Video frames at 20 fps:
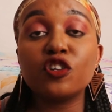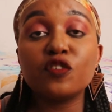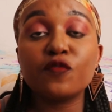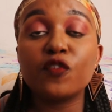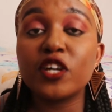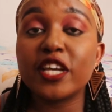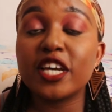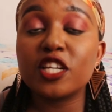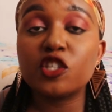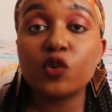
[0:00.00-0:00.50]
don't
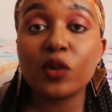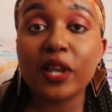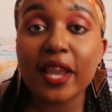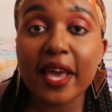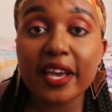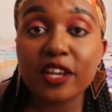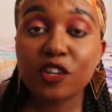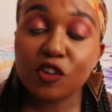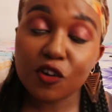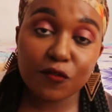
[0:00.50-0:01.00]
forget to
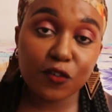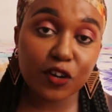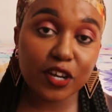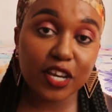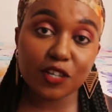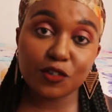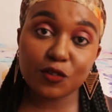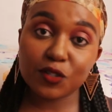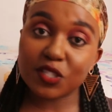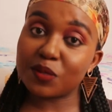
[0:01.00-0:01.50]
like, don't
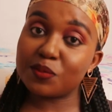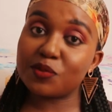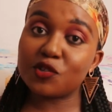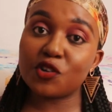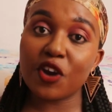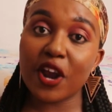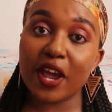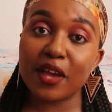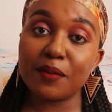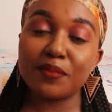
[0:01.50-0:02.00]
forget to
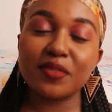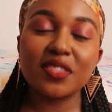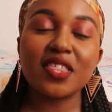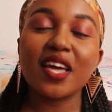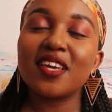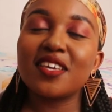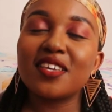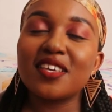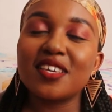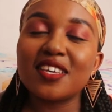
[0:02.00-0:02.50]
subscribe.
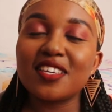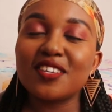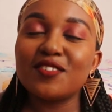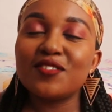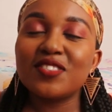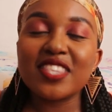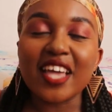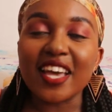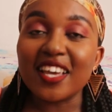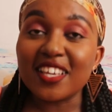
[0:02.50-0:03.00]
Thank
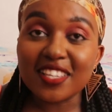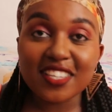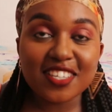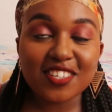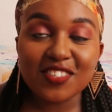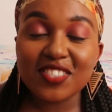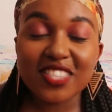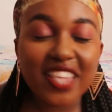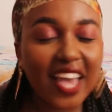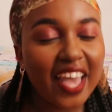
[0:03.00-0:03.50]
you,
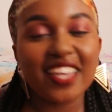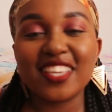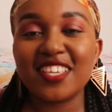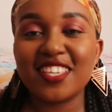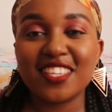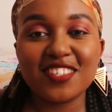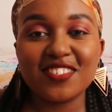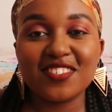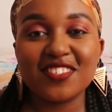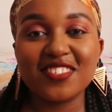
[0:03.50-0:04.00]
thank you,
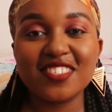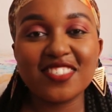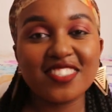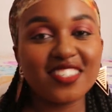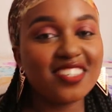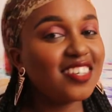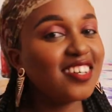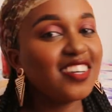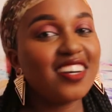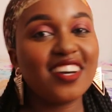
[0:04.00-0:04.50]
thank you.
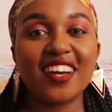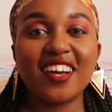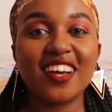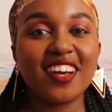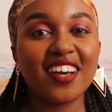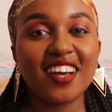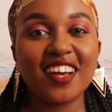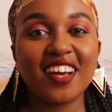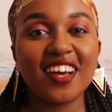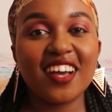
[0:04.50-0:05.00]

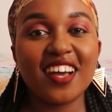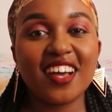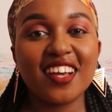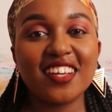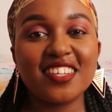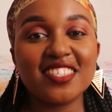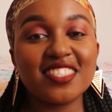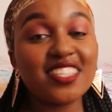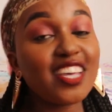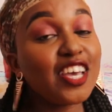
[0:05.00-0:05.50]

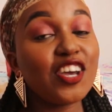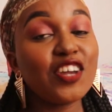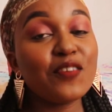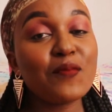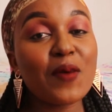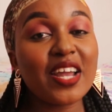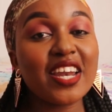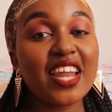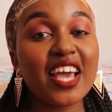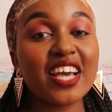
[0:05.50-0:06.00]
See you
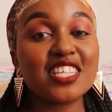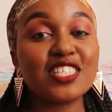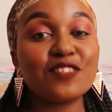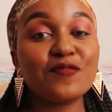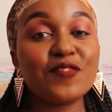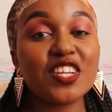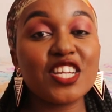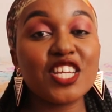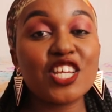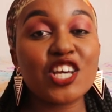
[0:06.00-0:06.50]
in my next
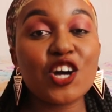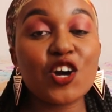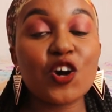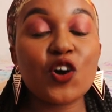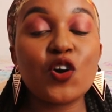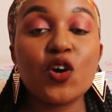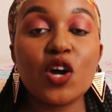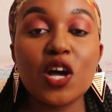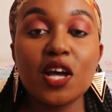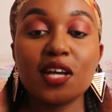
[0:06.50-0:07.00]

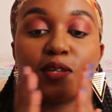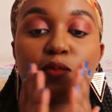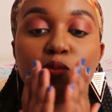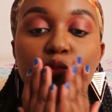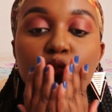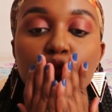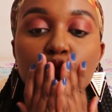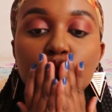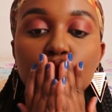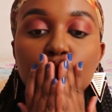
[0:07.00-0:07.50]
video.
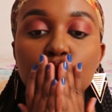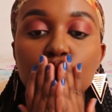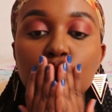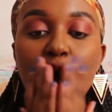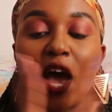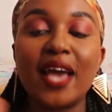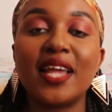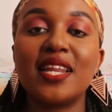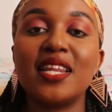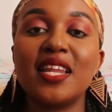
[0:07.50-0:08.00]

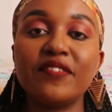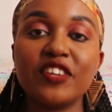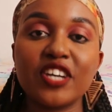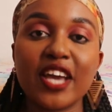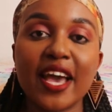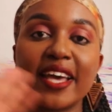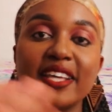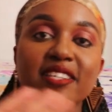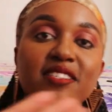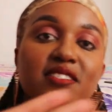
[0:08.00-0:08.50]
Mwah. Love you
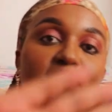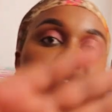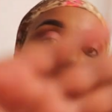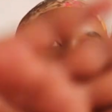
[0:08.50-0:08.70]
guys.